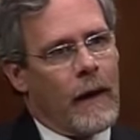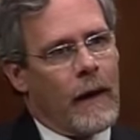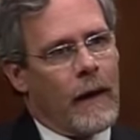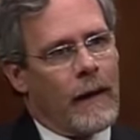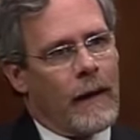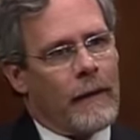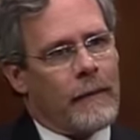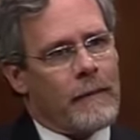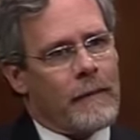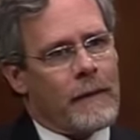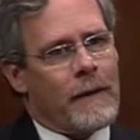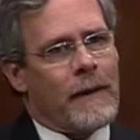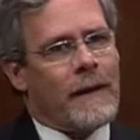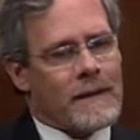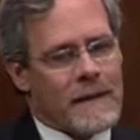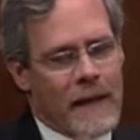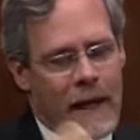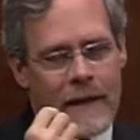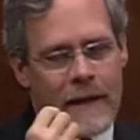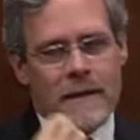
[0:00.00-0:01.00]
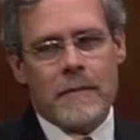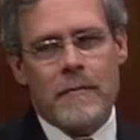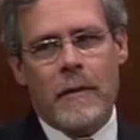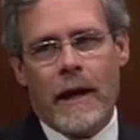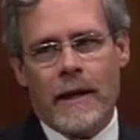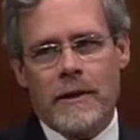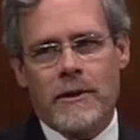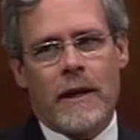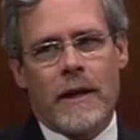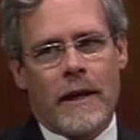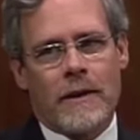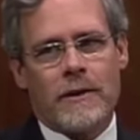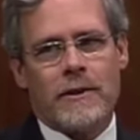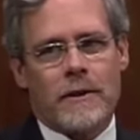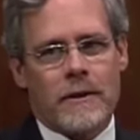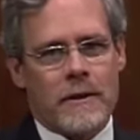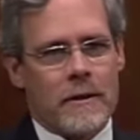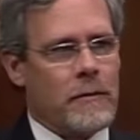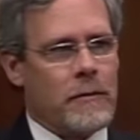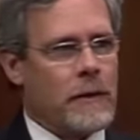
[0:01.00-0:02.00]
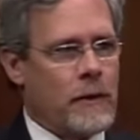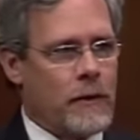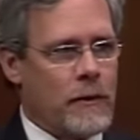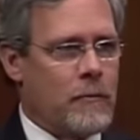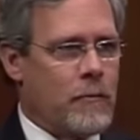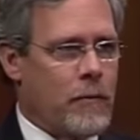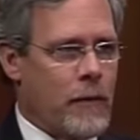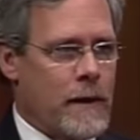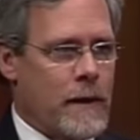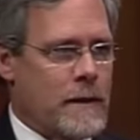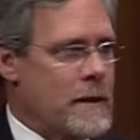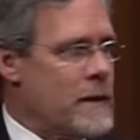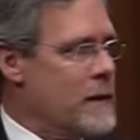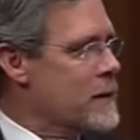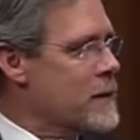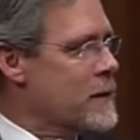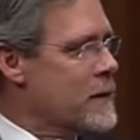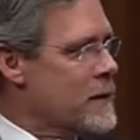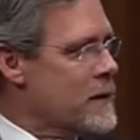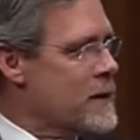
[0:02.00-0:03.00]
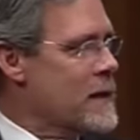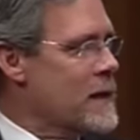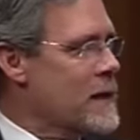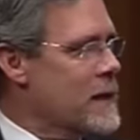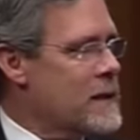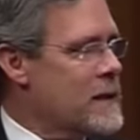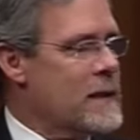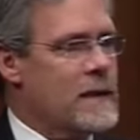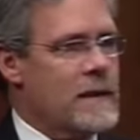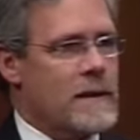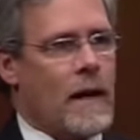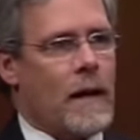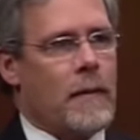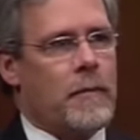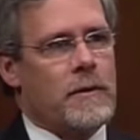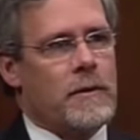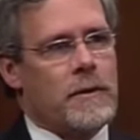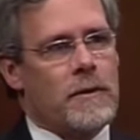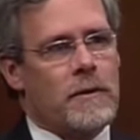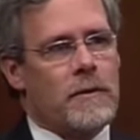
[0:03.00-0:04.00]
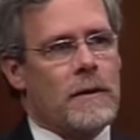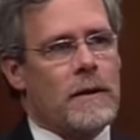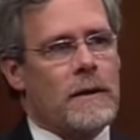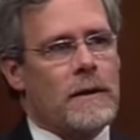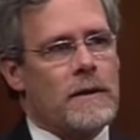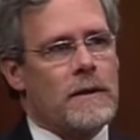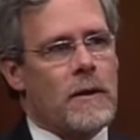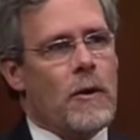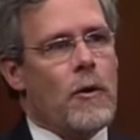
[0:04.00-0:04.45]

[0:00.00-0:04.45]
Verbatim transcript: Uh, it takes imagination to be a good president, to seize these opportunities,